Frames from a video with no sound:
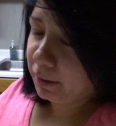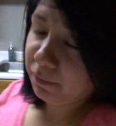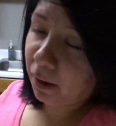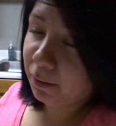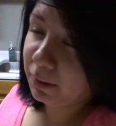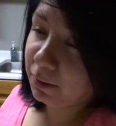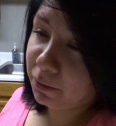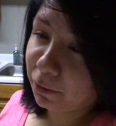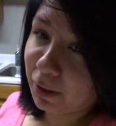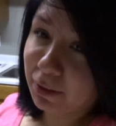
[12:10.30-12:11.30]
this vlog was
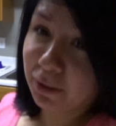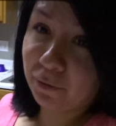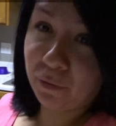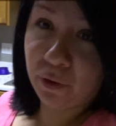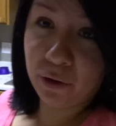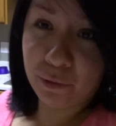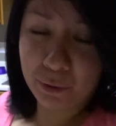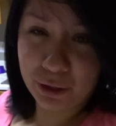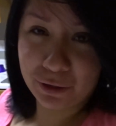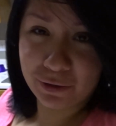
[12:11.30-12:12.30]
interesting for you.
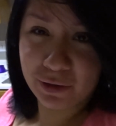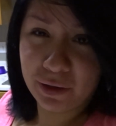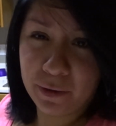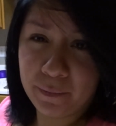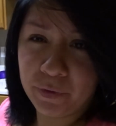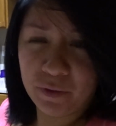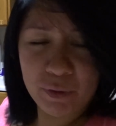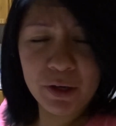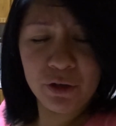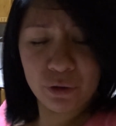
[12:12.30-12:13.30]
I'm gonna,
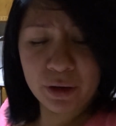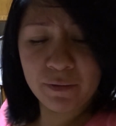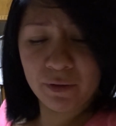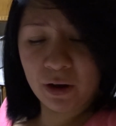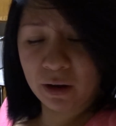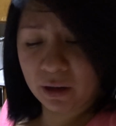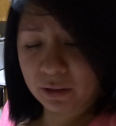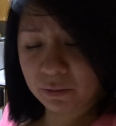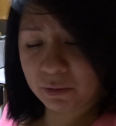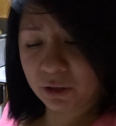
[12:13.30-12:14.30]
I've been enjoying
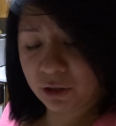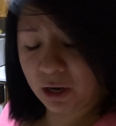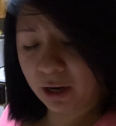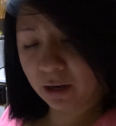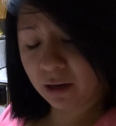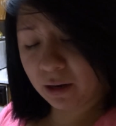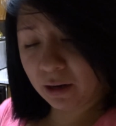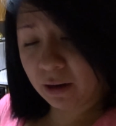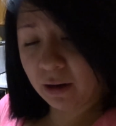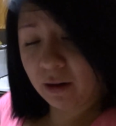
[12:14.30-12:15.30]
vlogging, so I'm gonna try and
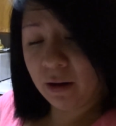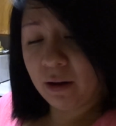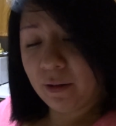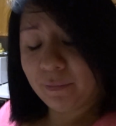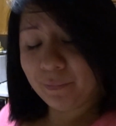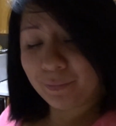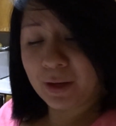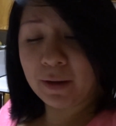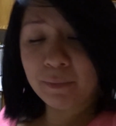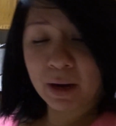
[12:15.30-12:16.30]
uh,
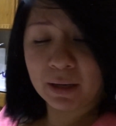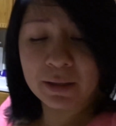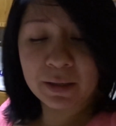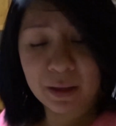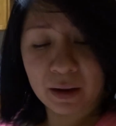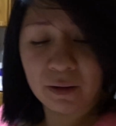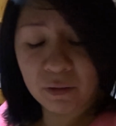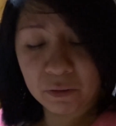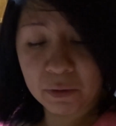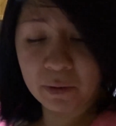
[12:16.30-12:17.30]
get back to that a
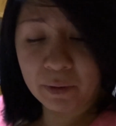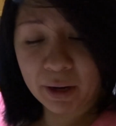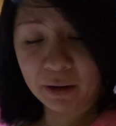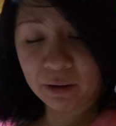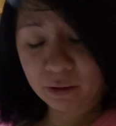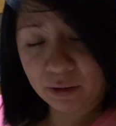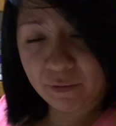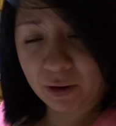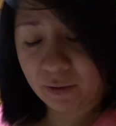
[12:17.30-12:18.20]
little more regularly for